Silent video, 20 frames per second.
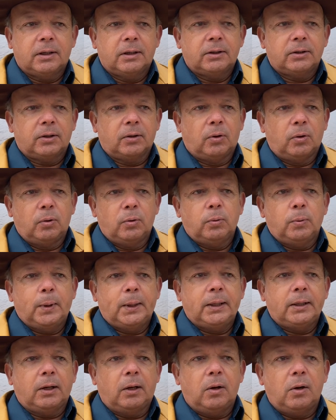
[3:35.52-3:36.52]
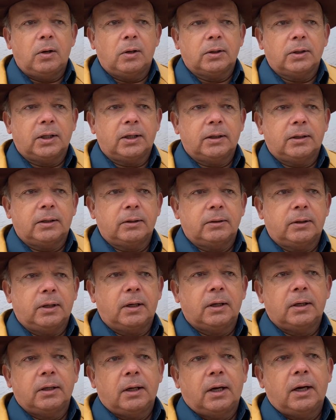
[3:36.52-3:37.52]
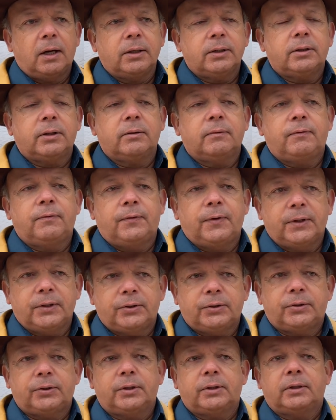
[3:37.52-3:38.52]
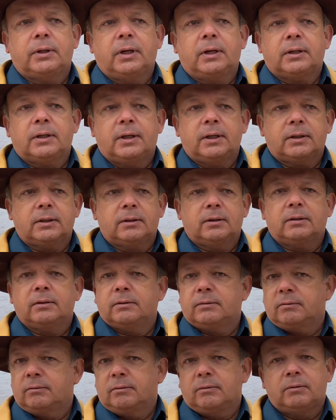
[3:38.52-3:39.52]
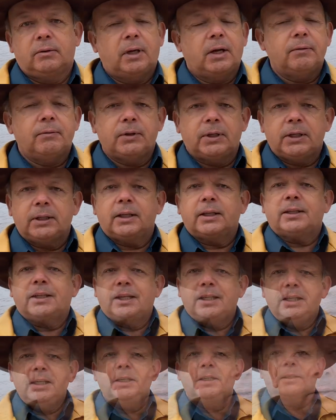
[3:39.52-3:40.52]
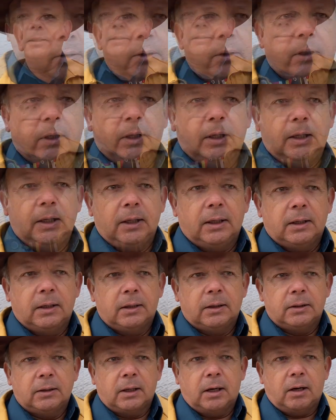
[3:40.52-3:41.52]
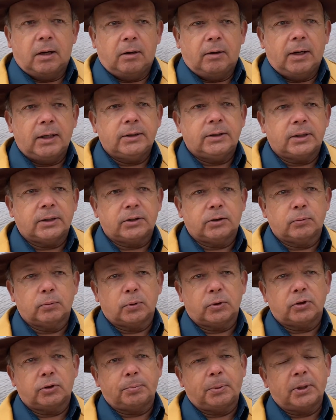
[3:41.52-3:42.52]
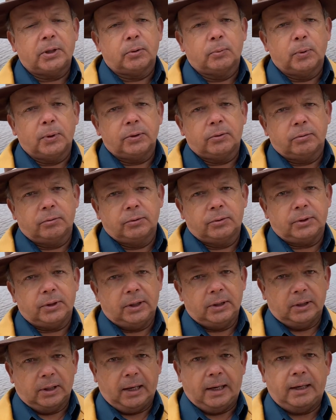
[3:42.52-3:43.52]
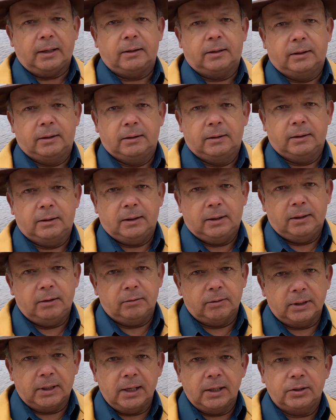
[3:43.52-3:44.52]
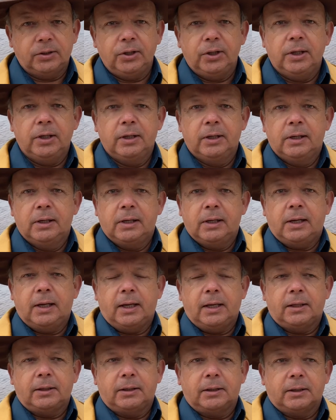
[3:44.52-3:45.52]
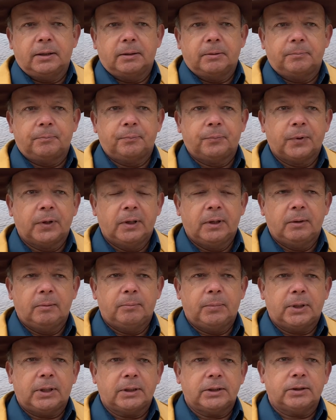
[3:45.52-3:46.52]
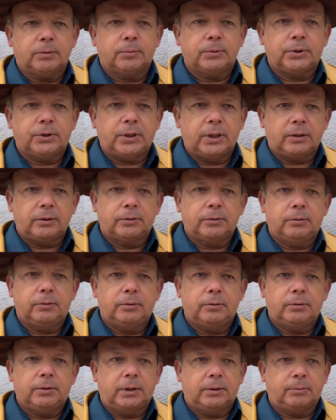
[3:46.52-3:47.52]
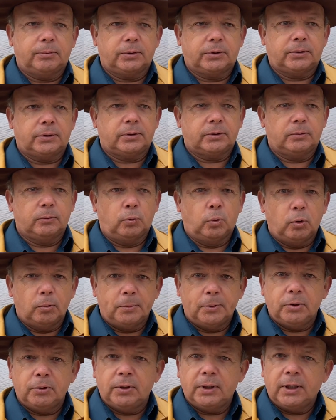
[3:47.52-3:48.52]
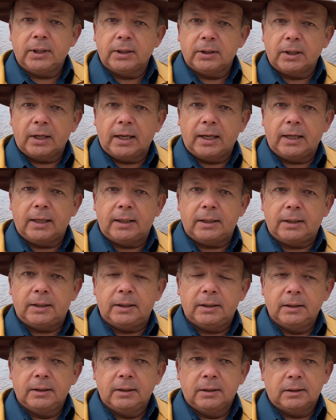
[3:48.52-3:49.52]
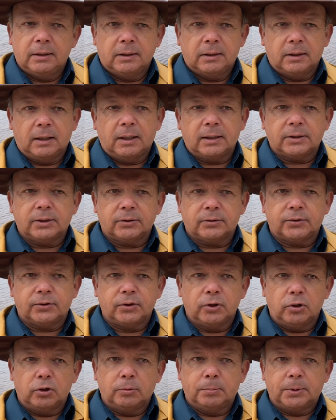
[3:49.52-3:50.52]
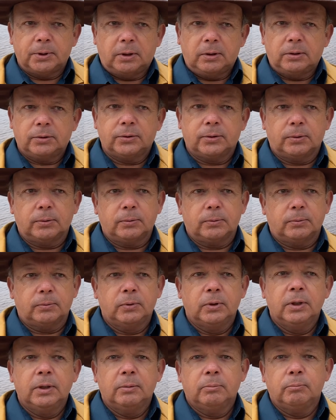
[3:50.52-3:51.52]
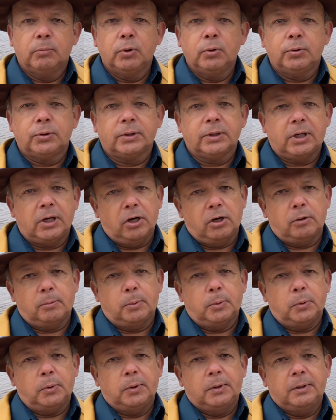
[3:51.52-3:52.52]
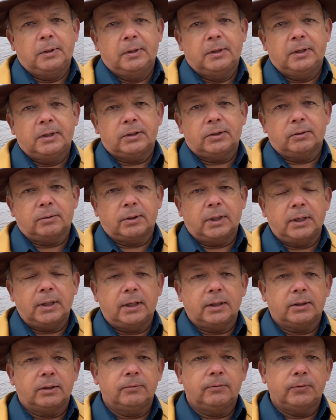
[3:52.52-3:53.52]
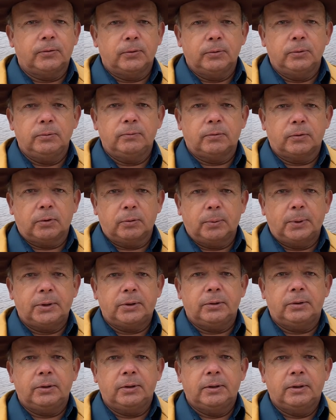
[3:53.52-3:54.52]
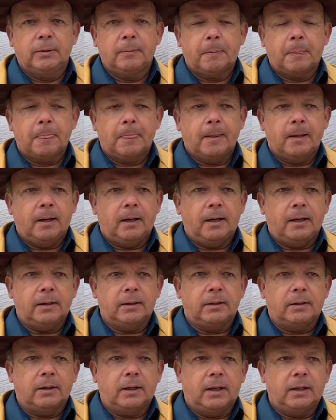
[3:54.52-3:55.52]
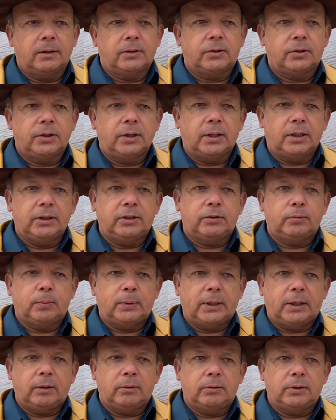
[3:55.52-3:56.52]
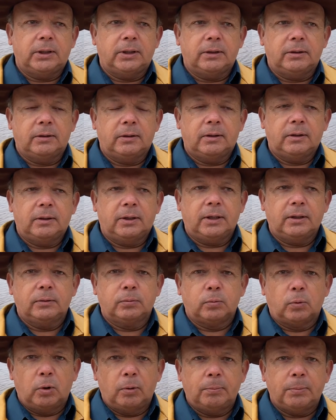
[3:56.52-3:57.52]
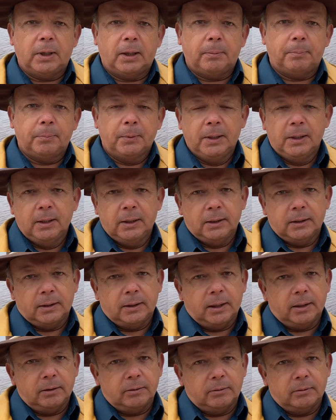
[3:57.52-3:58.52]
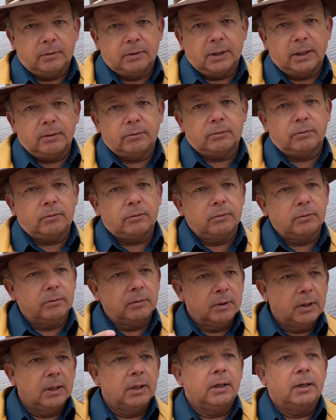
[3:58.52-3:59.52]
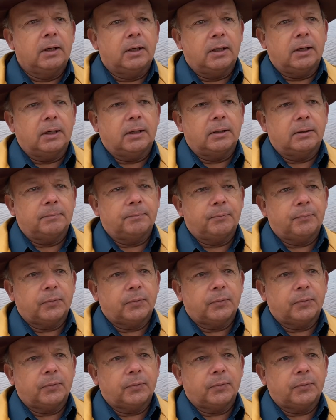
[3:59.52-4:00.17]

the whole way along they could hunt and fish and, and get their, everything that they needed. Our ancestors would have spent the winters inland here in Kejimkujik, and um, because it was sheltered, it was warmer inland, lots of snow, but also moose and caribou. So they had their food for the winter. And as the ice went out and things warmed up, they'd, they'd uh,